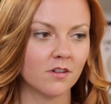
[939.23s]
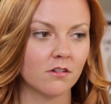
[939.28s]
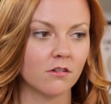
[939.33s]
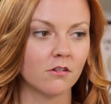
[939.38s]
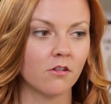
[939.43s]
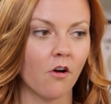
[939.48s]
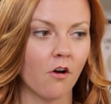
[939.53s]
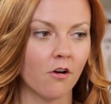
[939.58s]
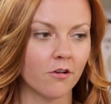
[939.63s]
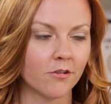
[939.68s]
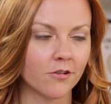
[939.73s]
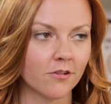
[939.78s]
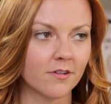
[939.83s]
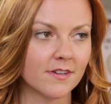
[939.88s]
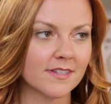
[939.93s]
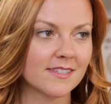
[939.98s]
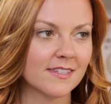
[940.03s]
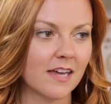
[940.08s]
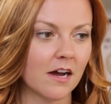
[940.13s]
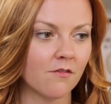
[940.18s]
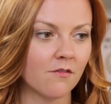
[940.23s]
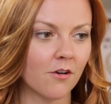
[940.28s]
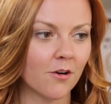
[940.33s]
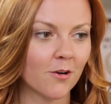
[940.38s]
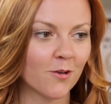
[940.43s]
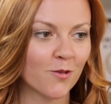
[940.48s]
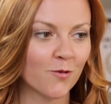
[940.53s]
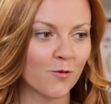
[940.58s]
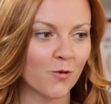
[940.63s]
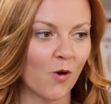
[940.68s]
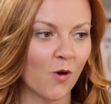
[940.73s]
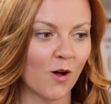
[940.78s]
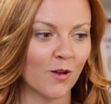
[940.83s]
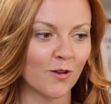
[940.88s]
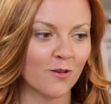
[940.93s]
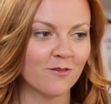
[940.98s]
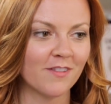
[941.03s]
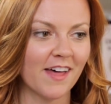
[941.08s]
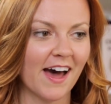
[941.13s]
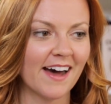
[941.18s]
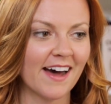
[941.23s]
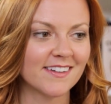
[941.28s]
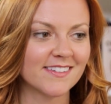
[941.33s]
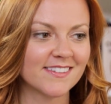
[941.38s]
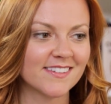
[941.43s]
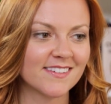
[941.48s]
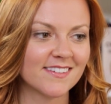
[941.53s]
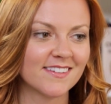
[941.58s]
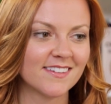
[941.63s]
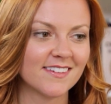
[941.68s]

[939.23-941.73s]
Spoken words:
learned or discovered through all of that?